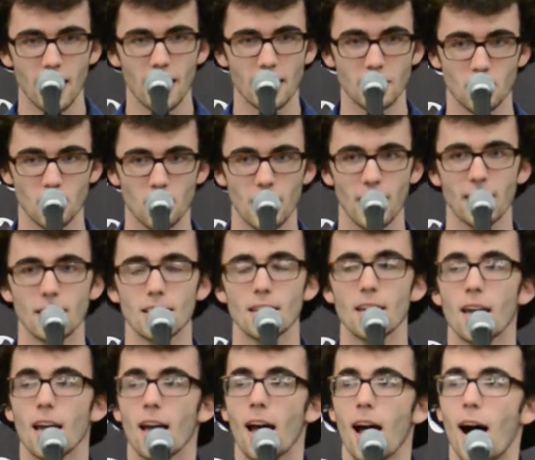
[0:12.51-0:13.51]
It's okay.
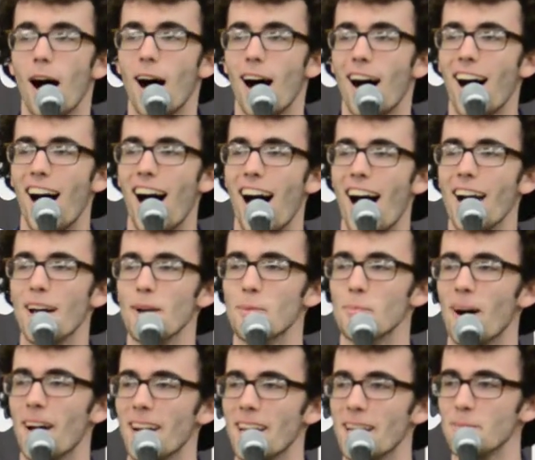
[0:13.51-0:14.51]
Hi,
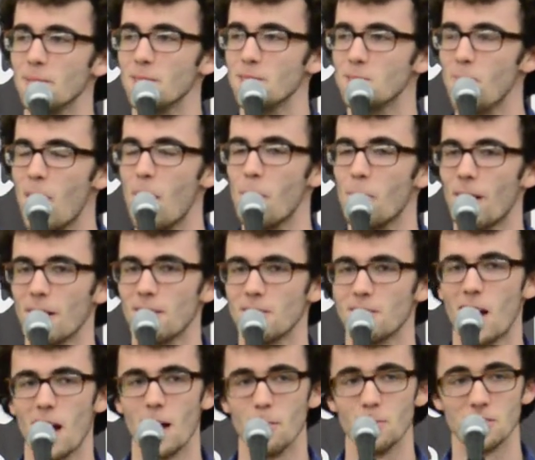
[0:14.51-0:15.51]
my name is Matt
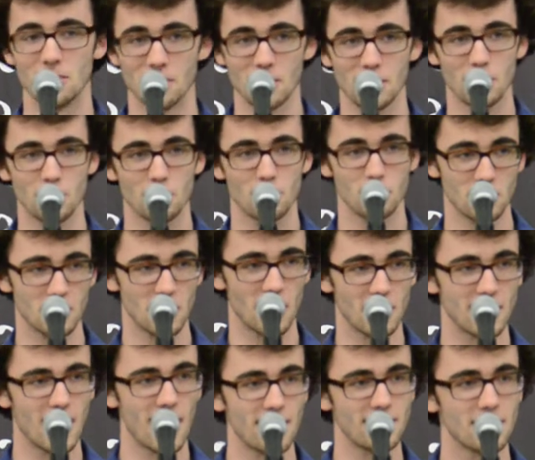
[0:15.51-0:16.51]
Miner. I'm a senior from
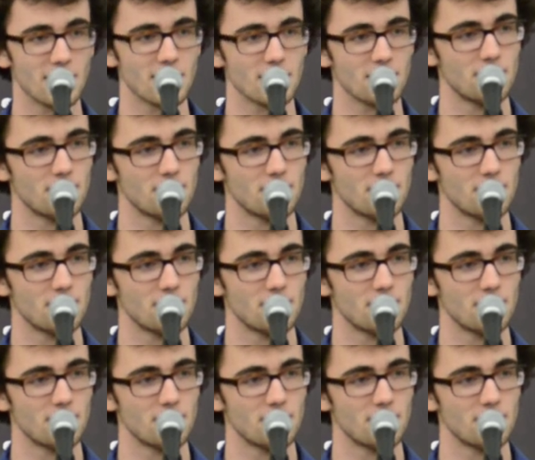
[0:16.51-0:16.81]
Skutt Catholic.